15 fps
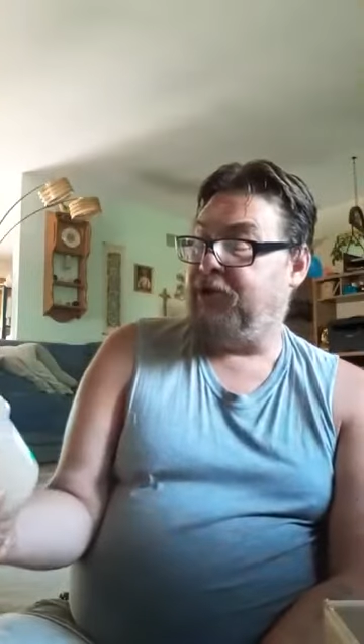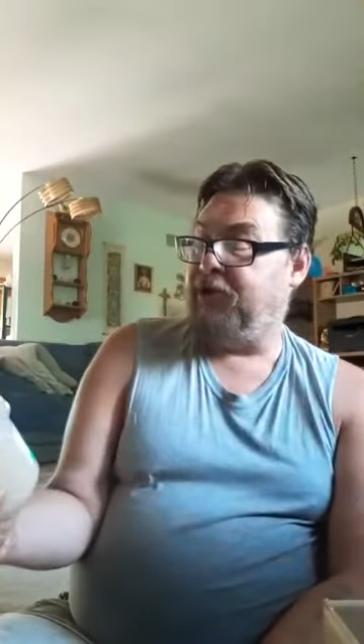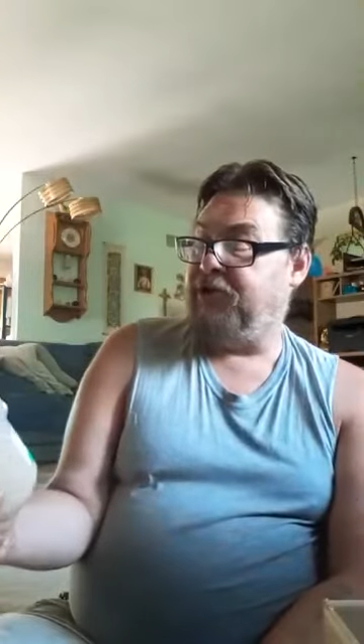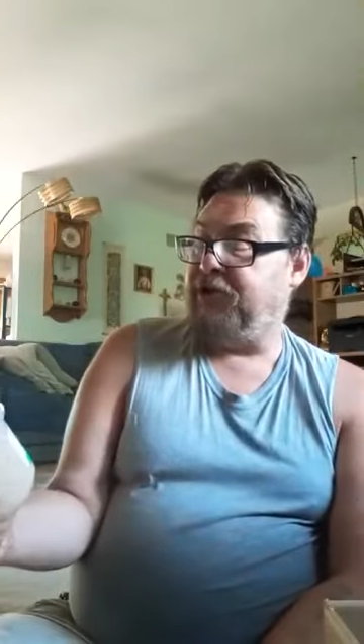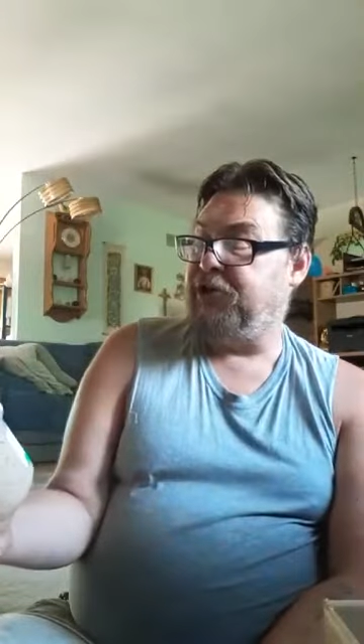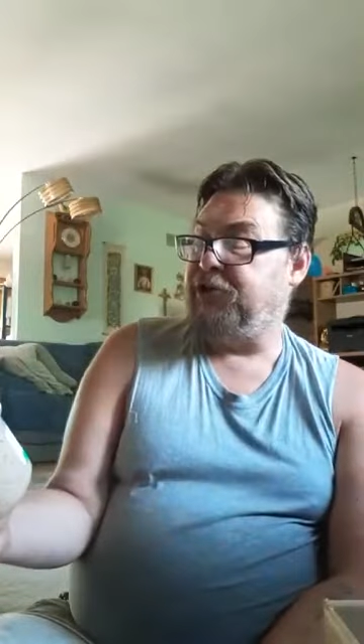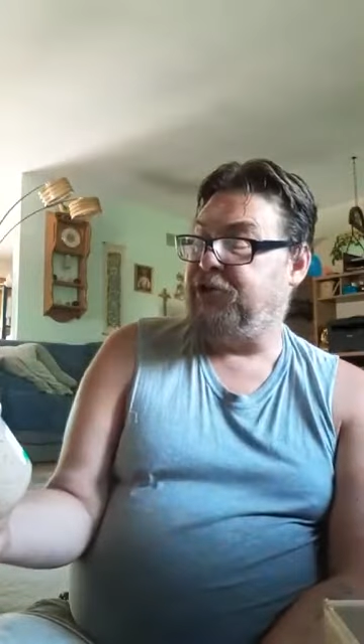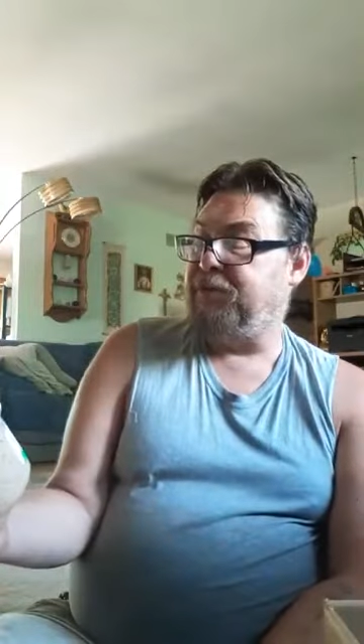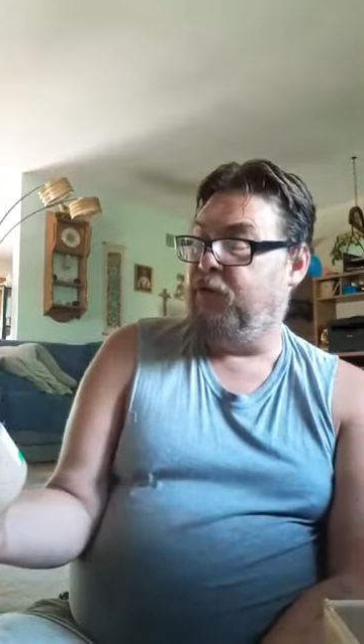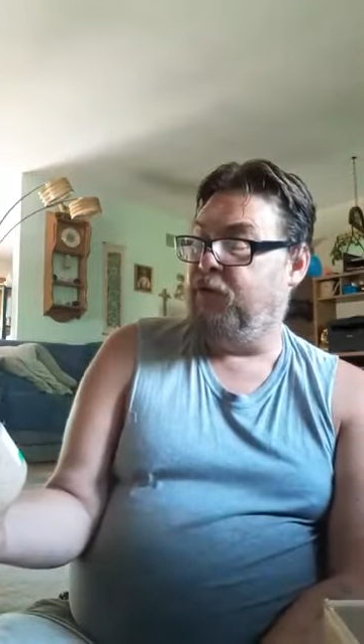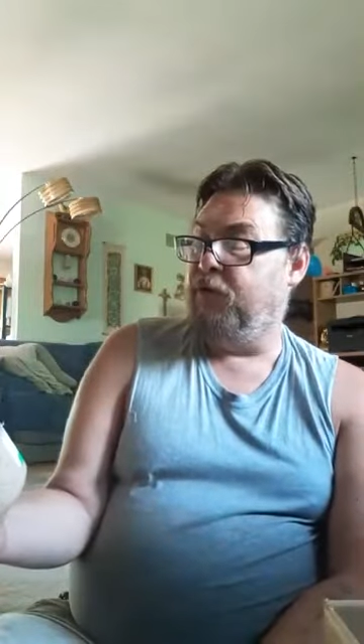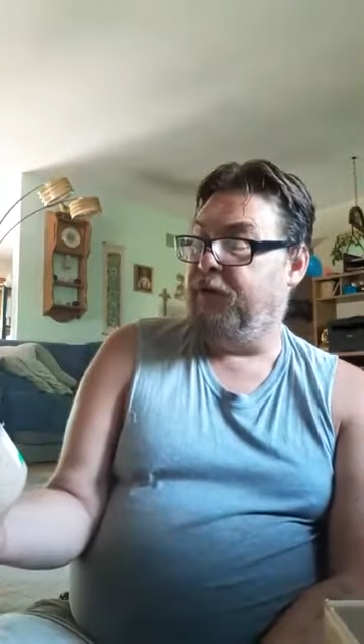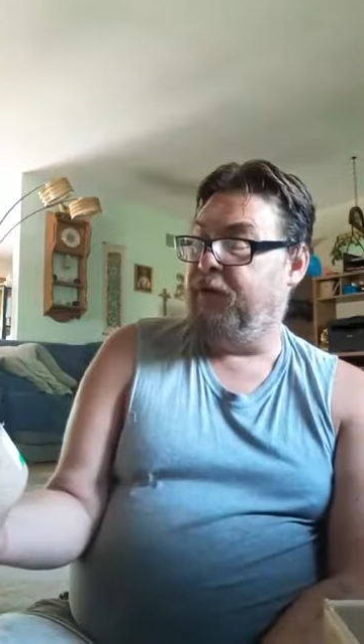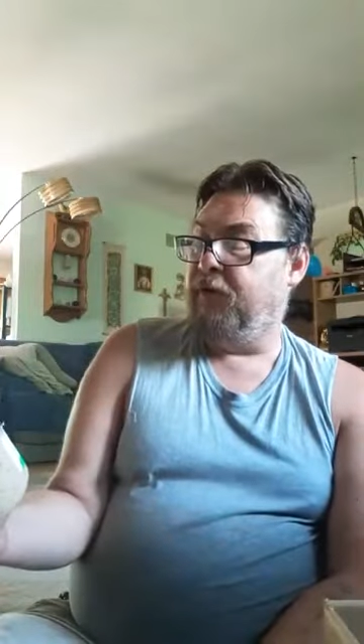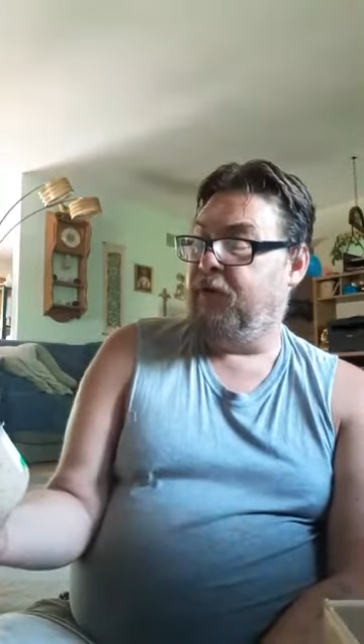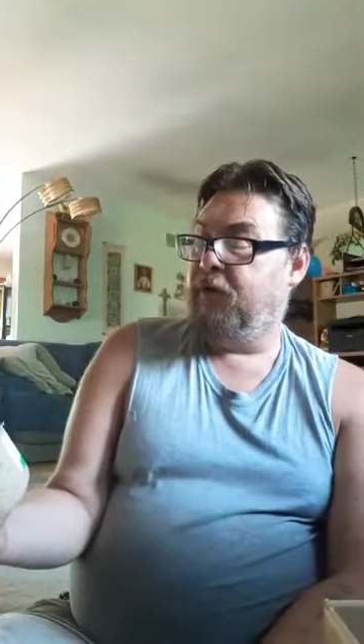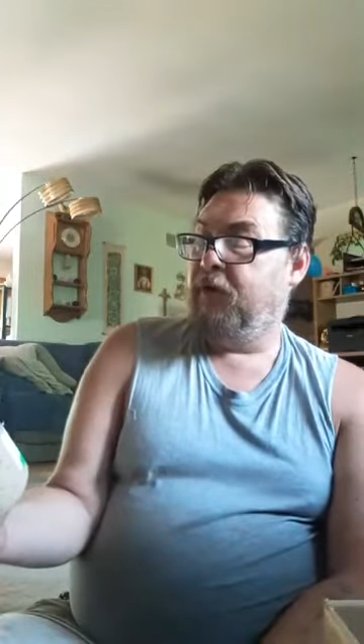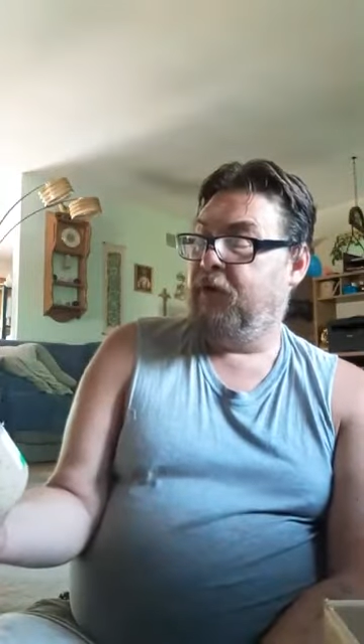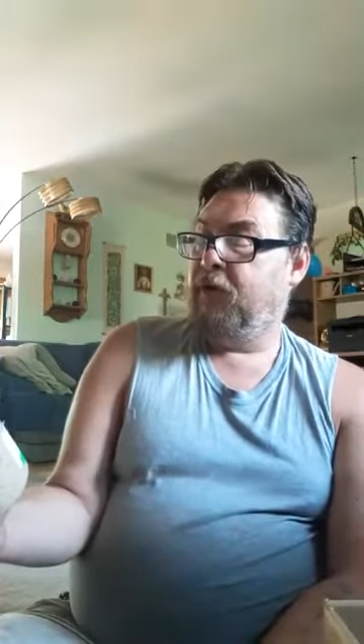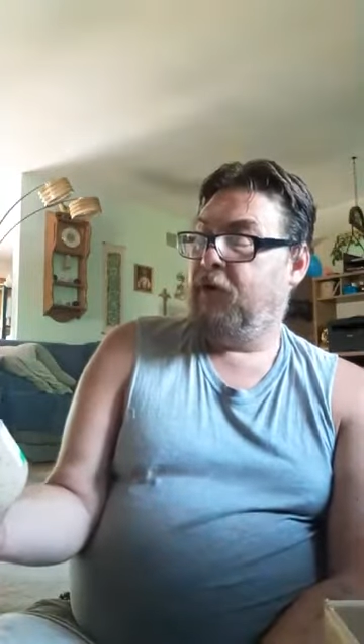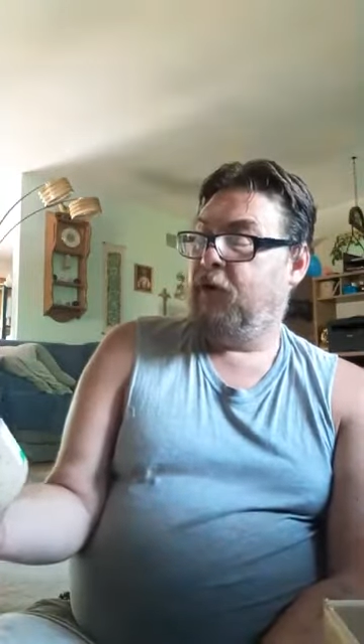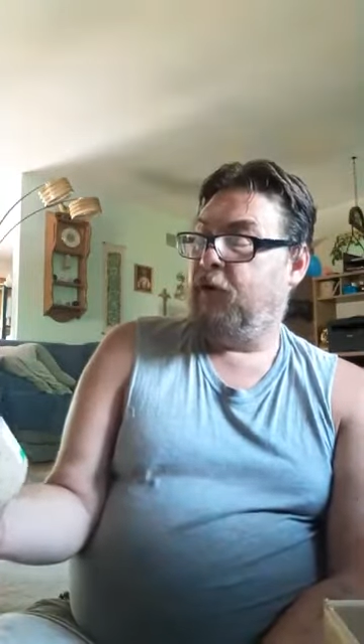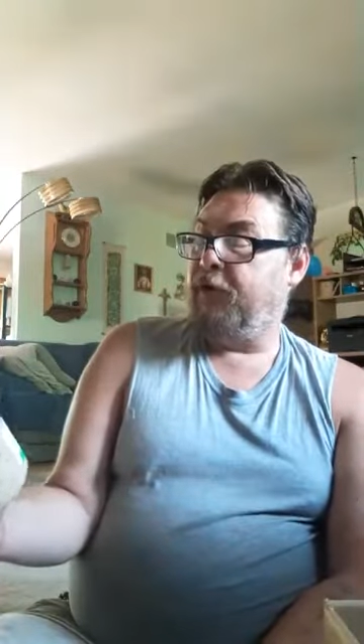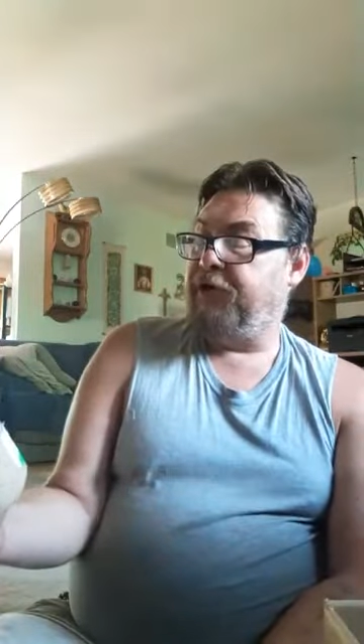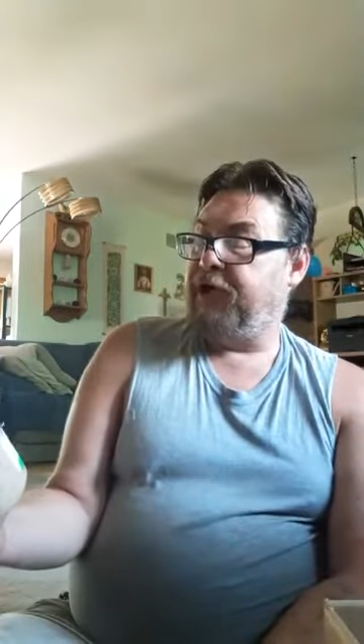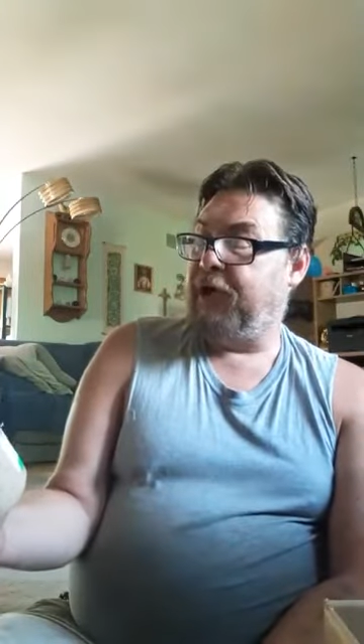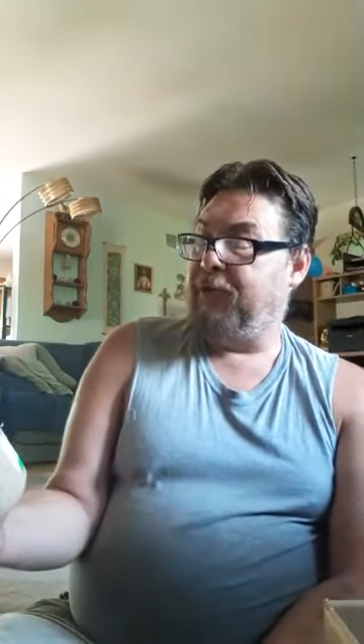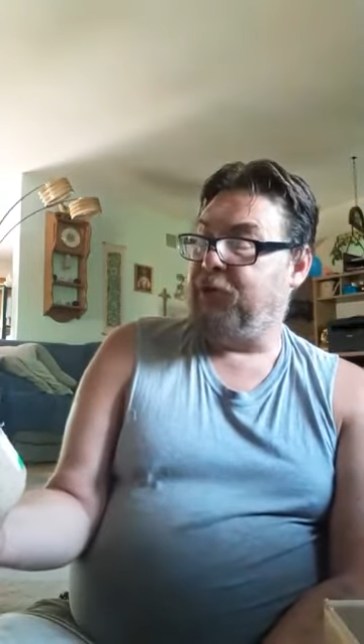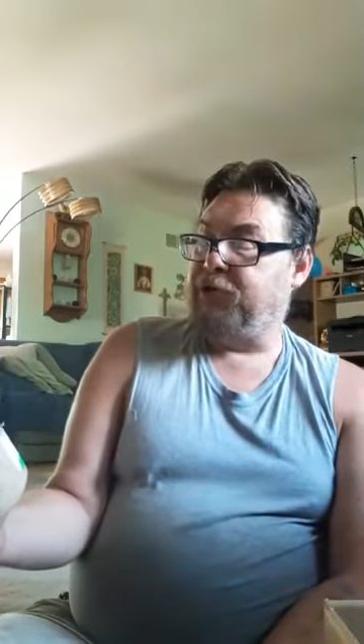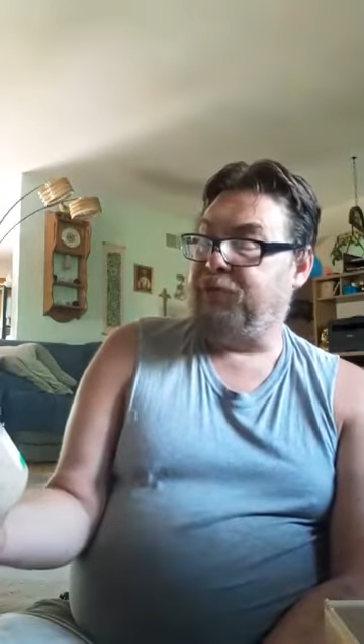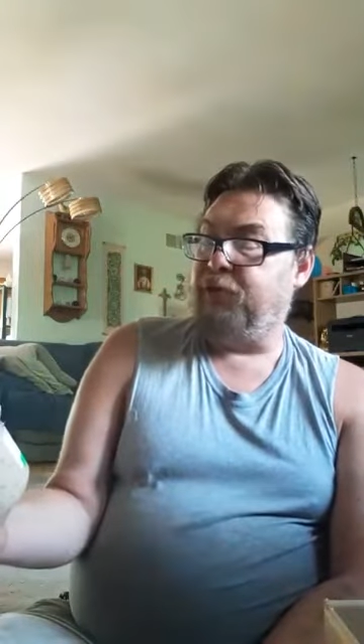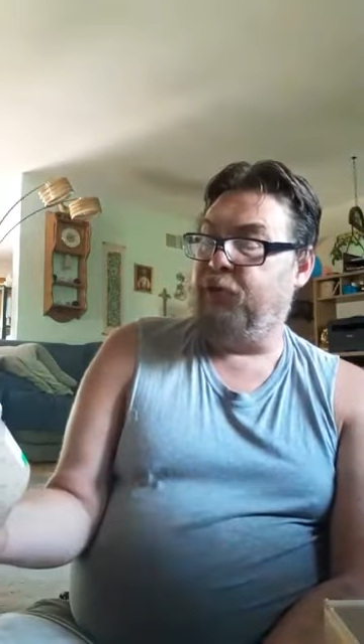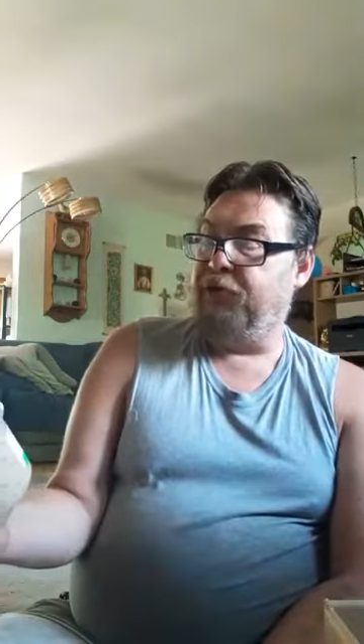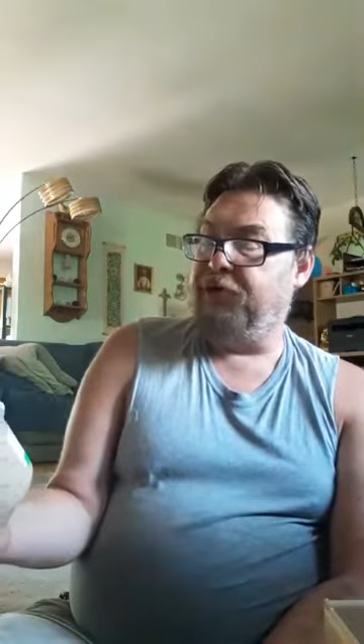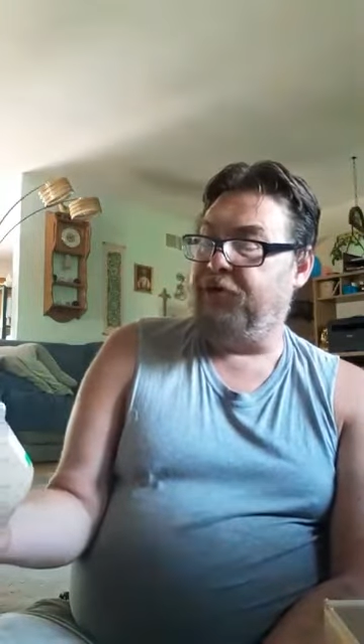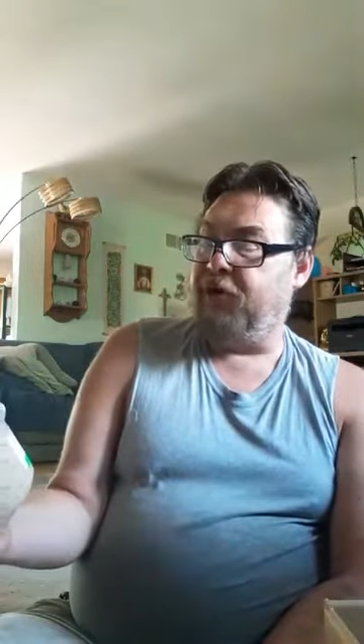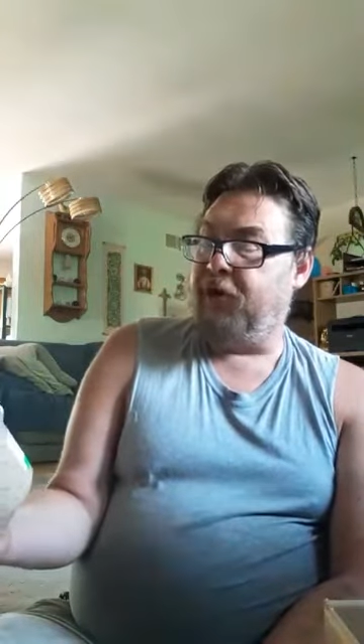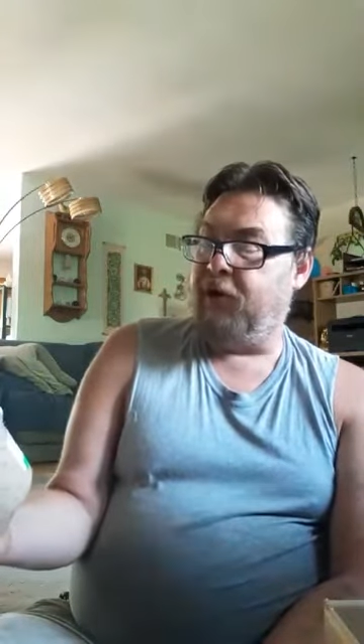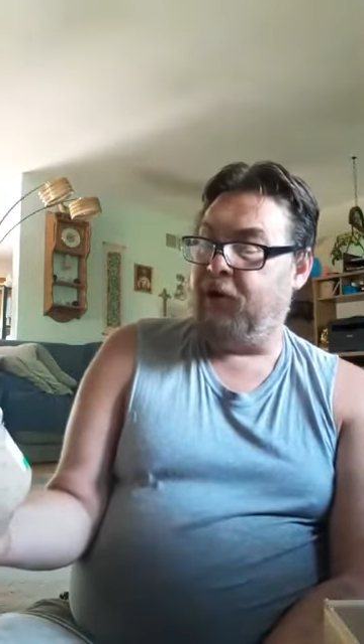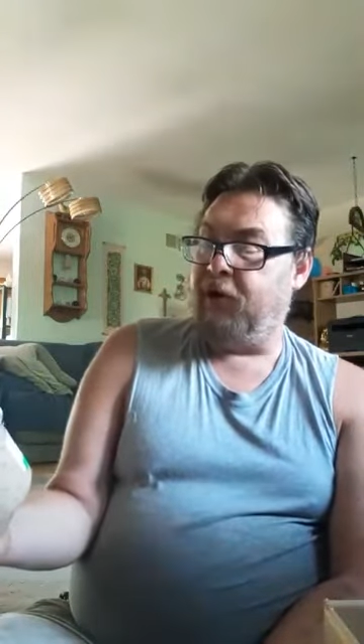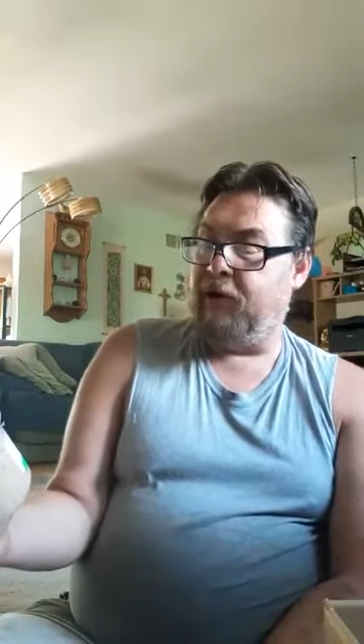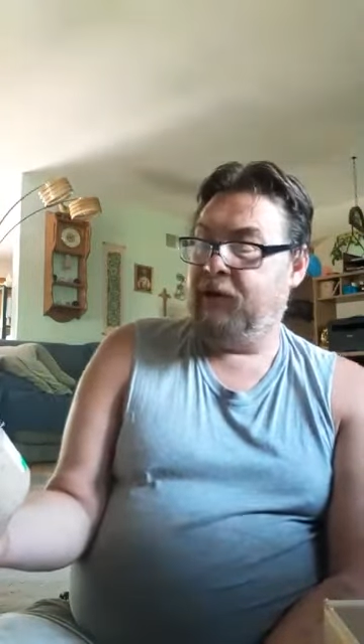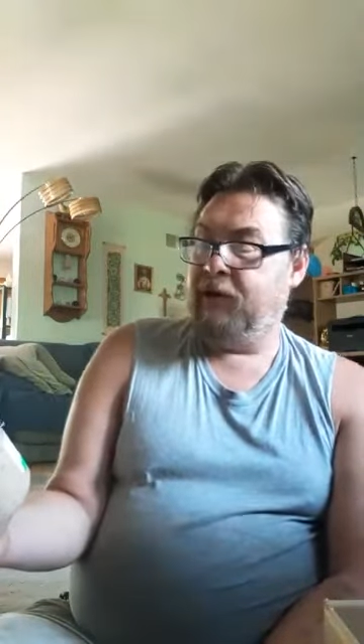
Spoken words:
teaspoon or a tablespoon to